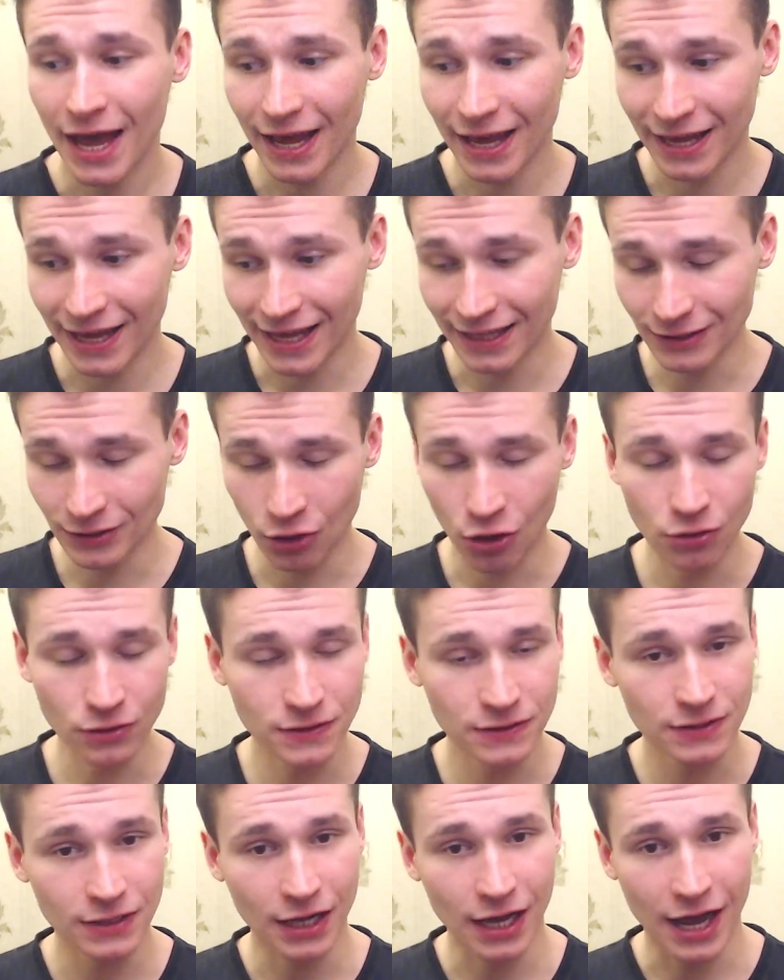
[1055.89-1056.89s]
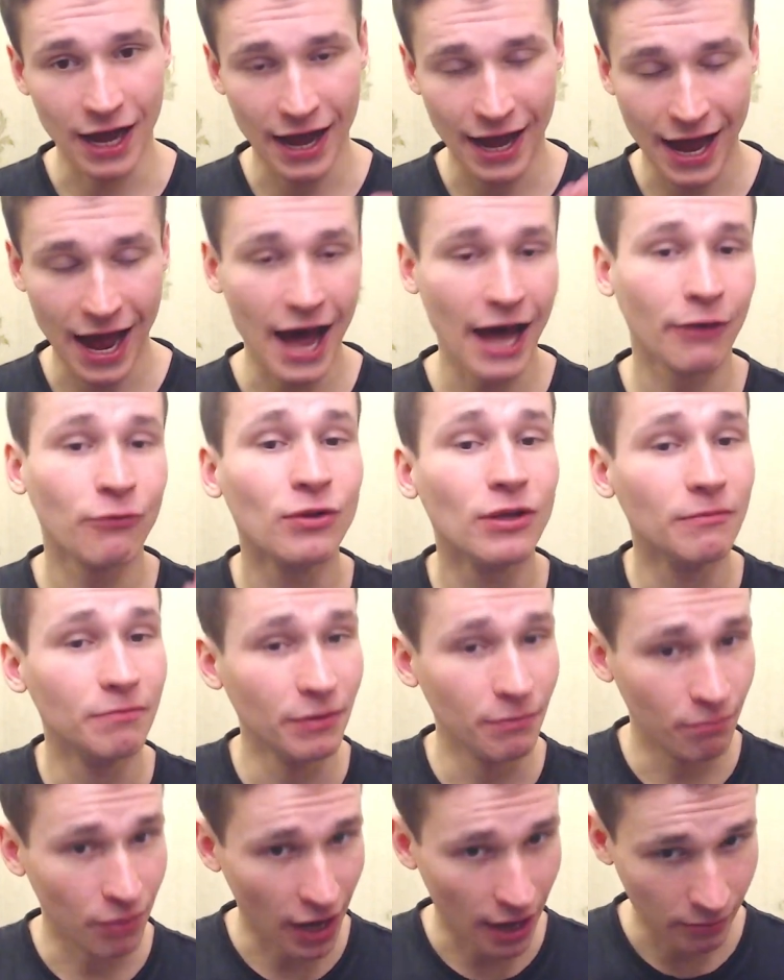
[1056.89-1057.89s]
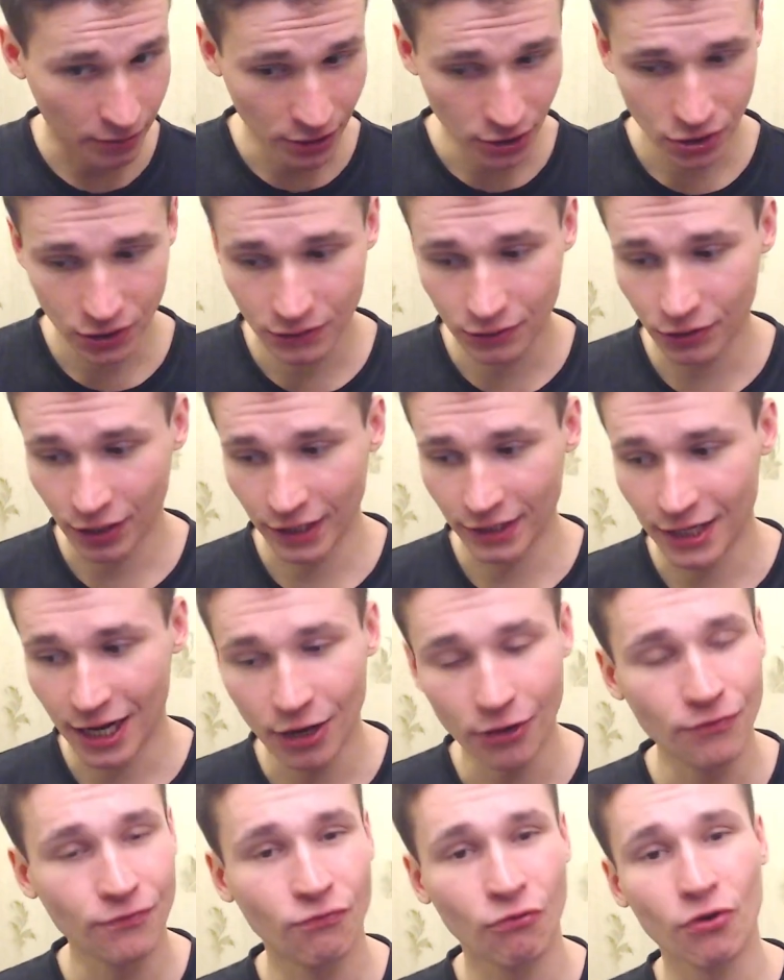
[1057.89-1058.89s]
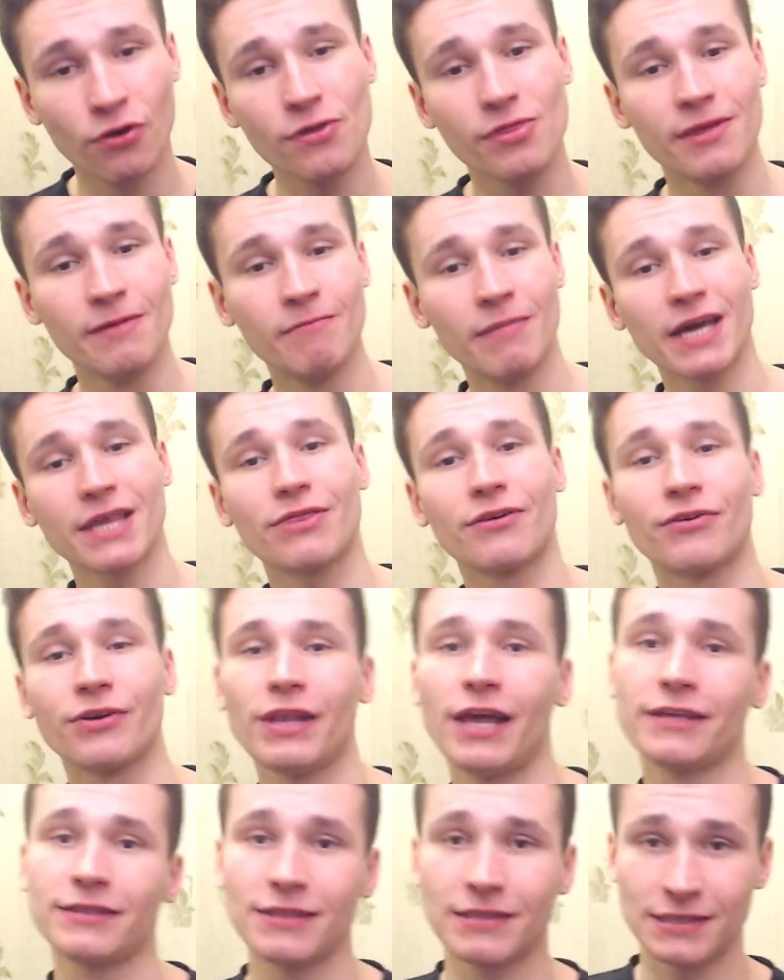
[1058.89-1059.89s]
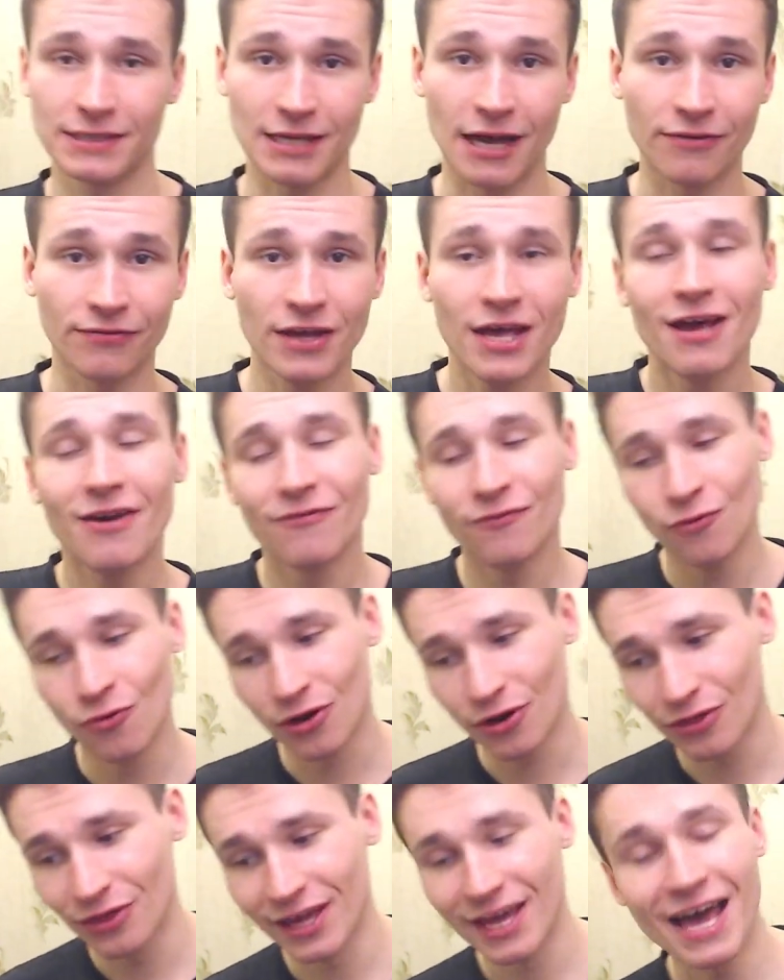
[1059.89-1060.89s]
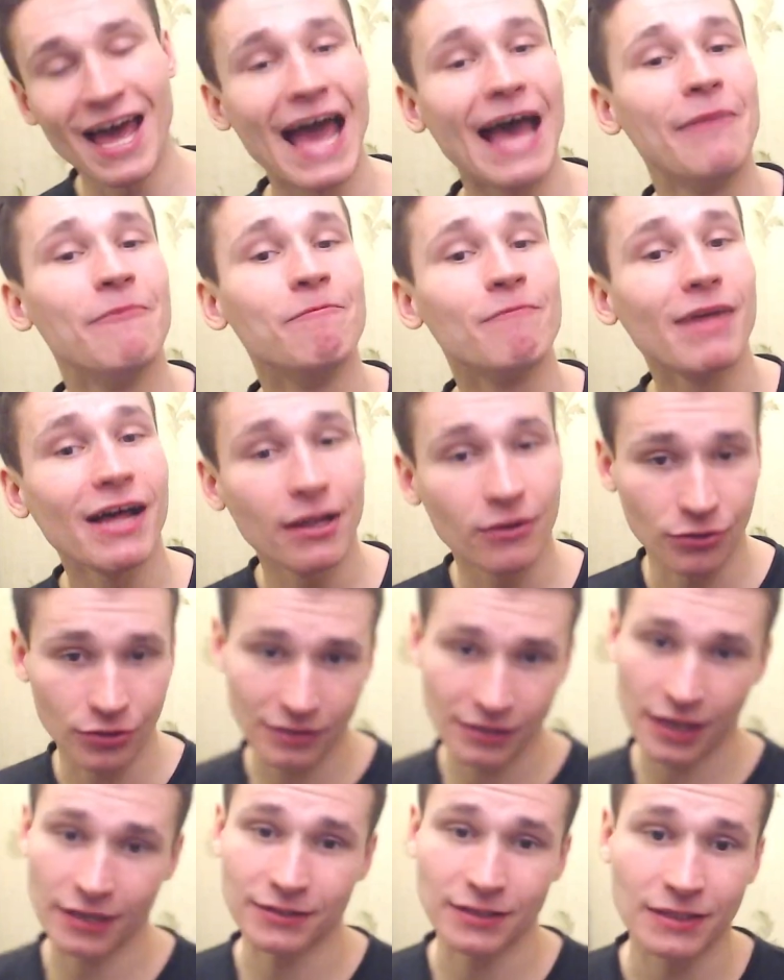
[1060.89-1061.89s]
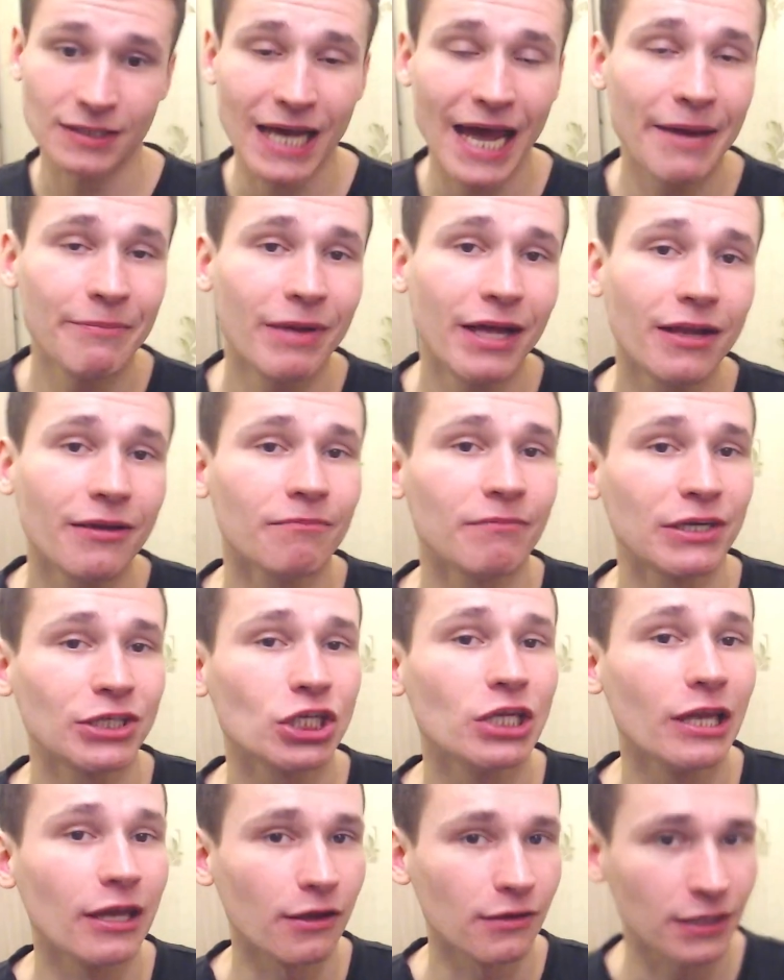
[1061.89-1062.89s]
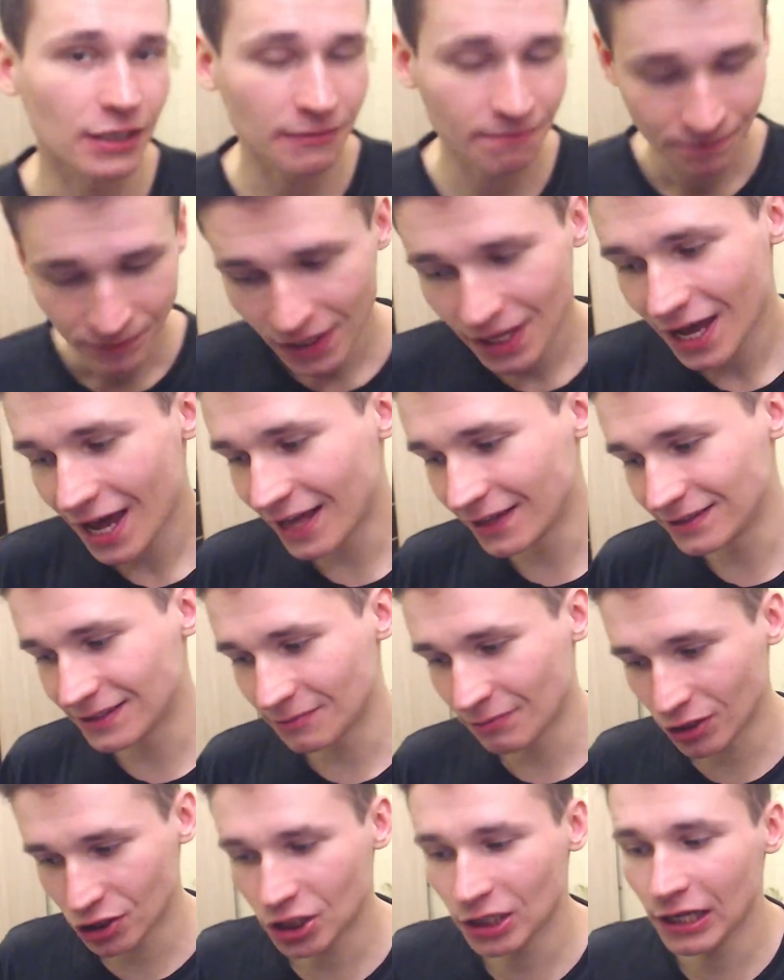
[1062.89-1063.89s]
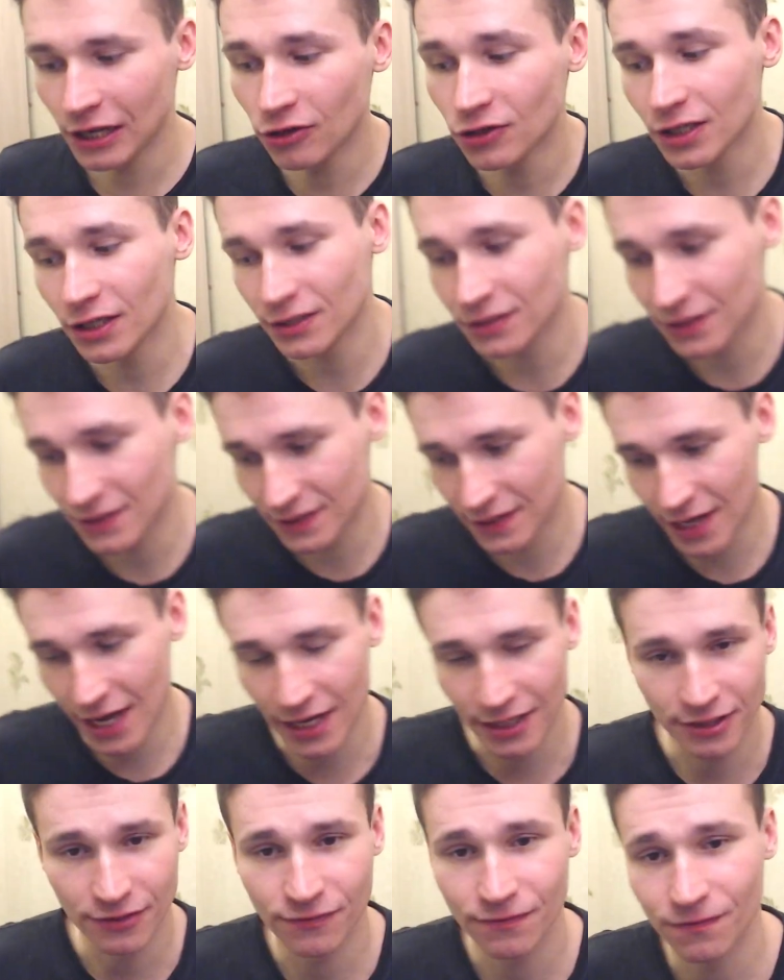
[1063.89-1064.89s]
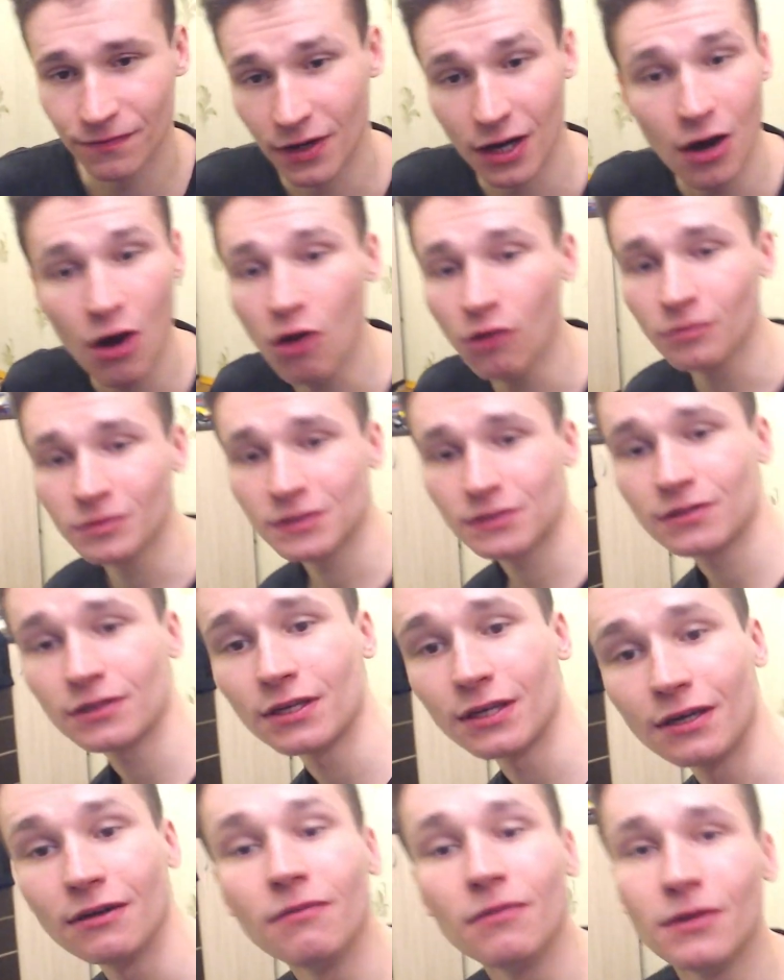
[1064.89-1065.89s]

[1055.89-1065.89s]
and also I, I will be published right now for the math related stuff for the ml related ml machine learning and machine learning it is kind of uh, almost uh,